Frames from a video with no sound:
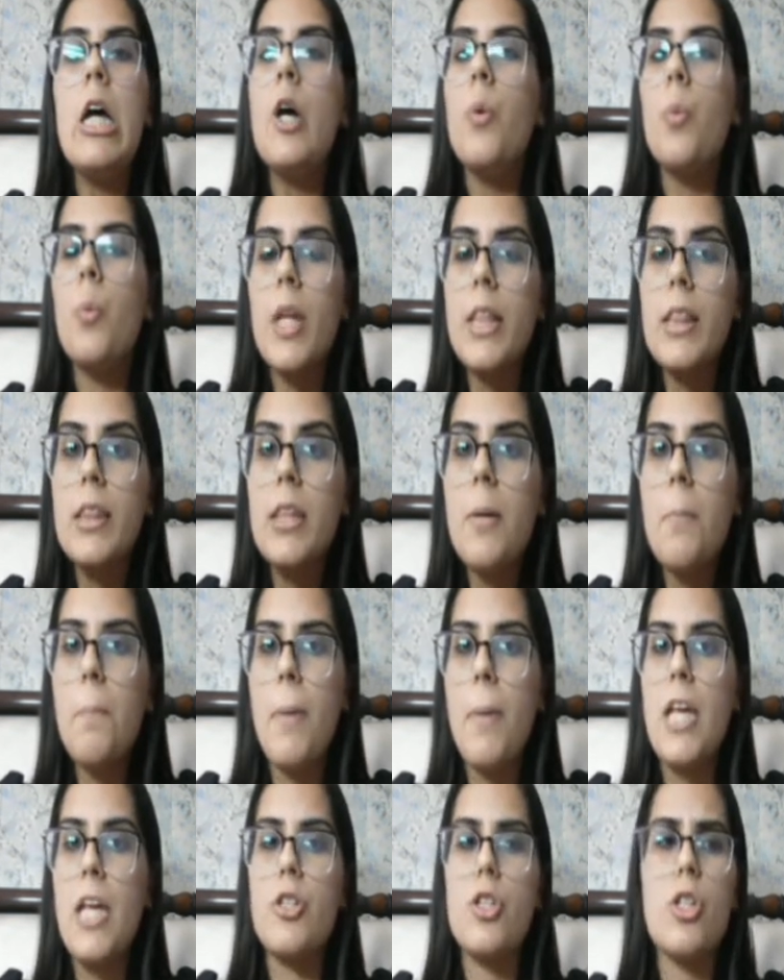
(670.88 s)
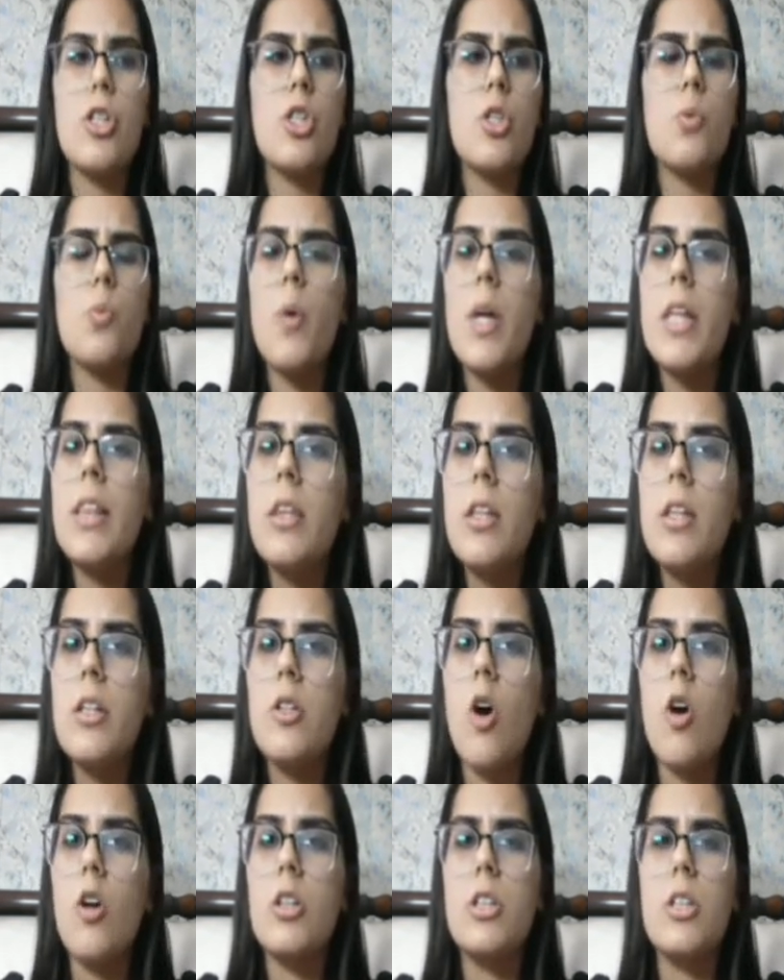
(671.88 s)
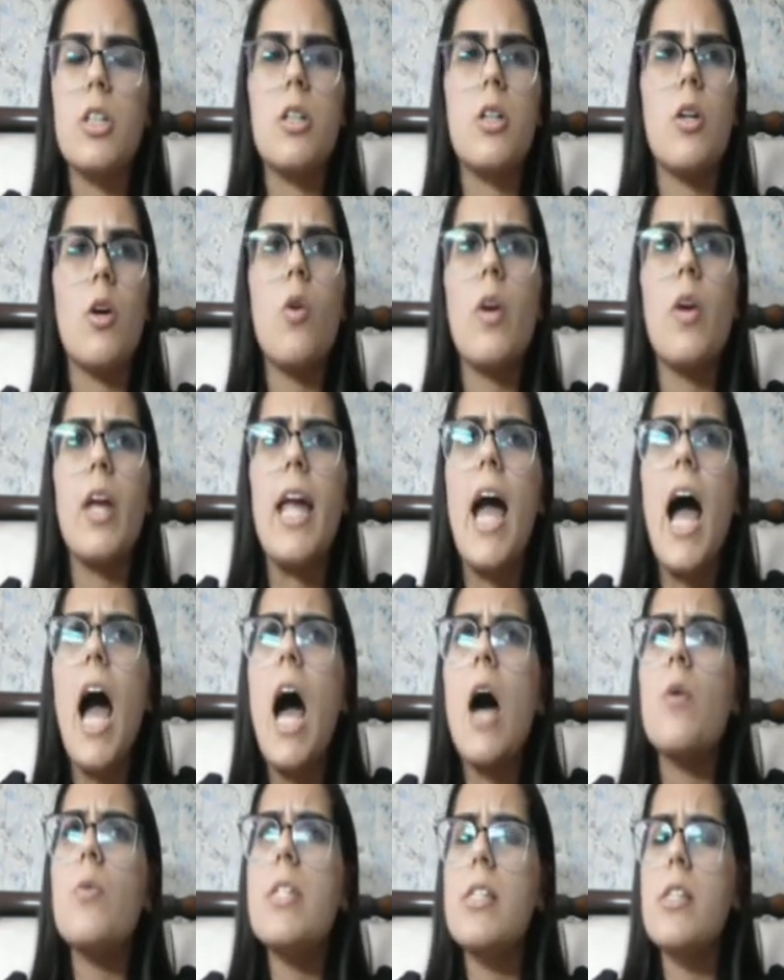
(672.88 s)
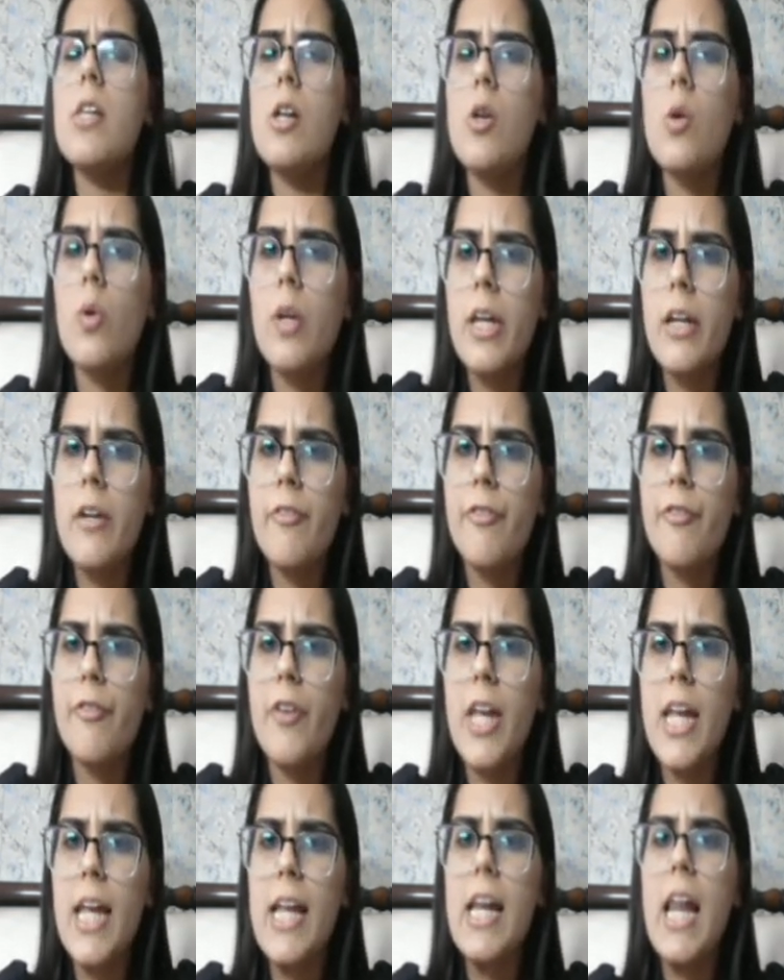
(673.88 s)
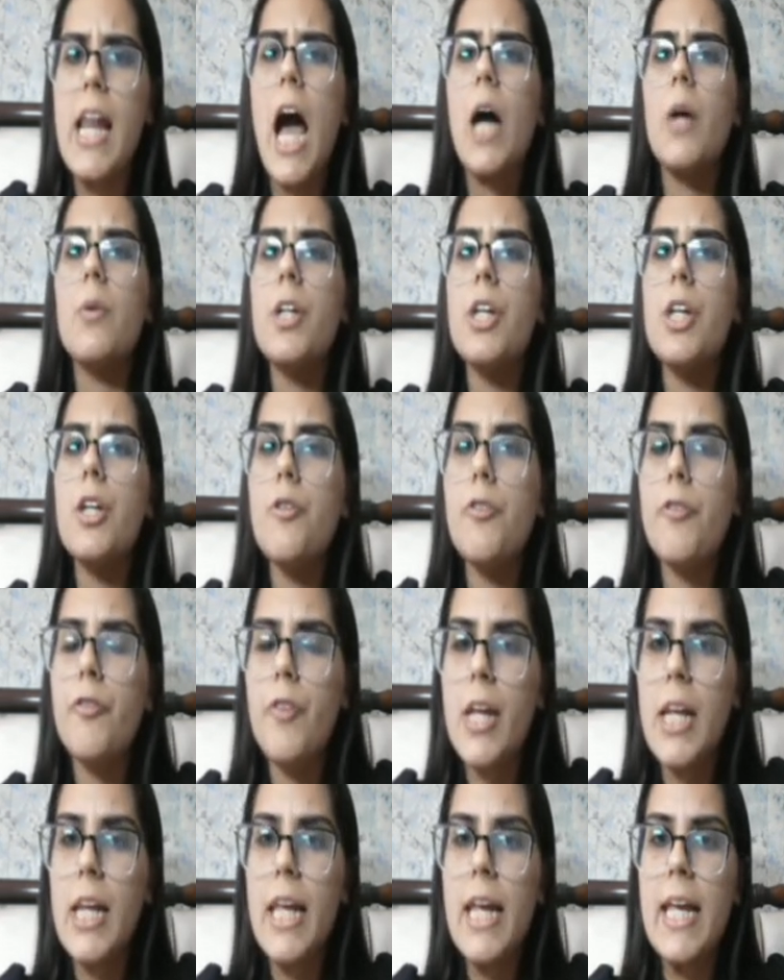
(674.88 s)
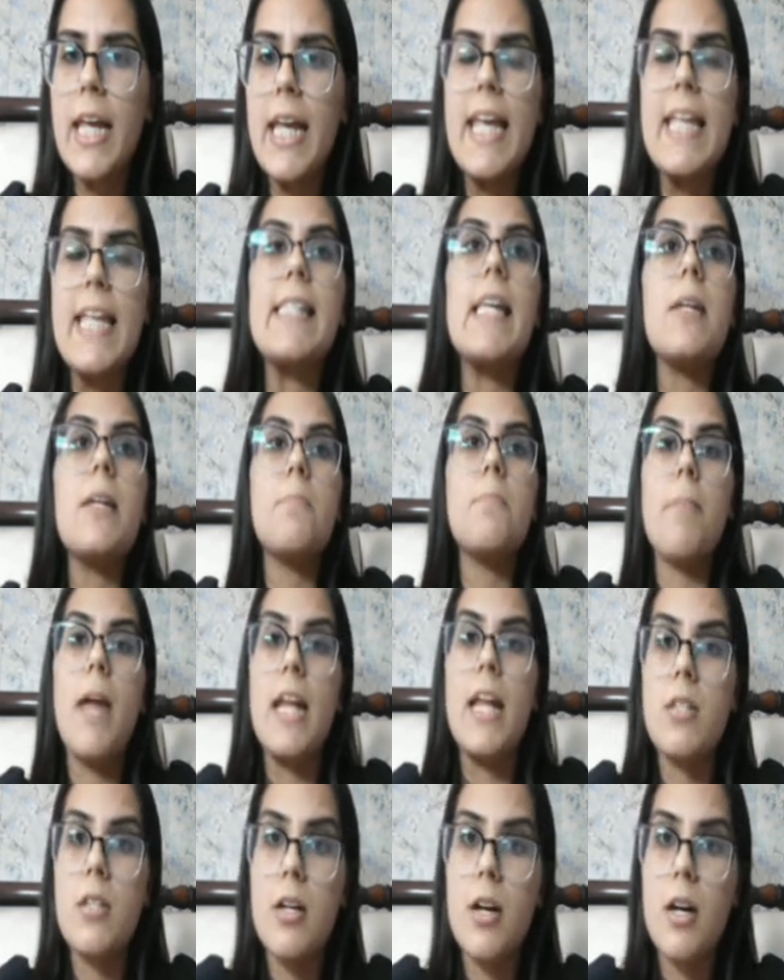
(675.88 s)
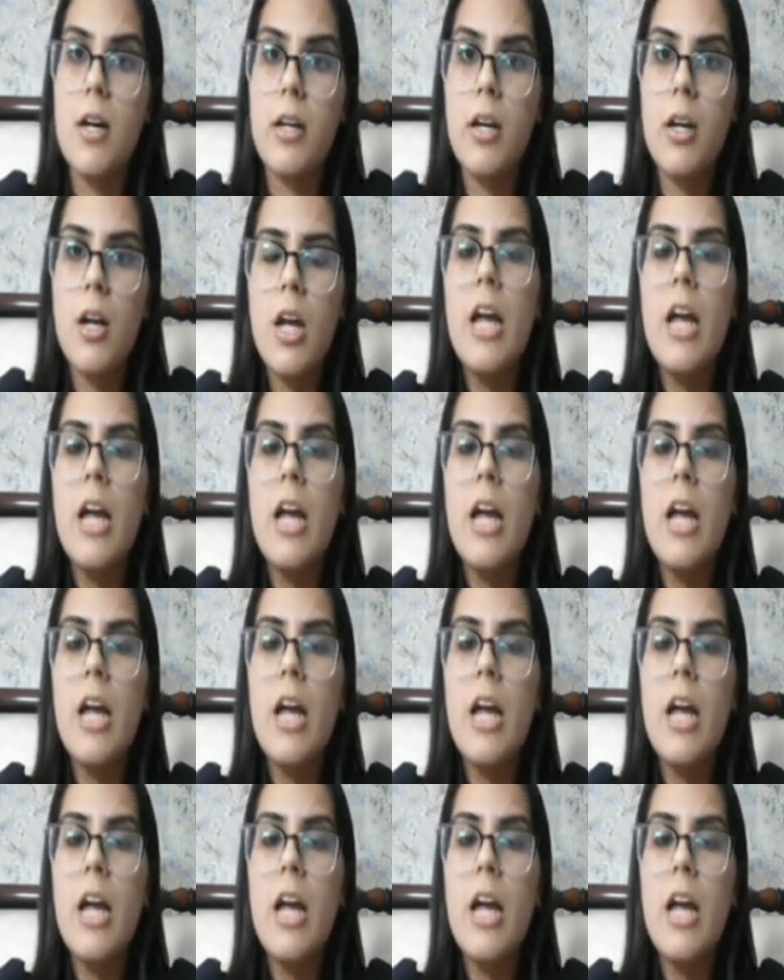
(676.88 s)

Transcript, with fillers: with the patients, with the doctor. Okay, how is the look and feel? How are you feeling? Is it better?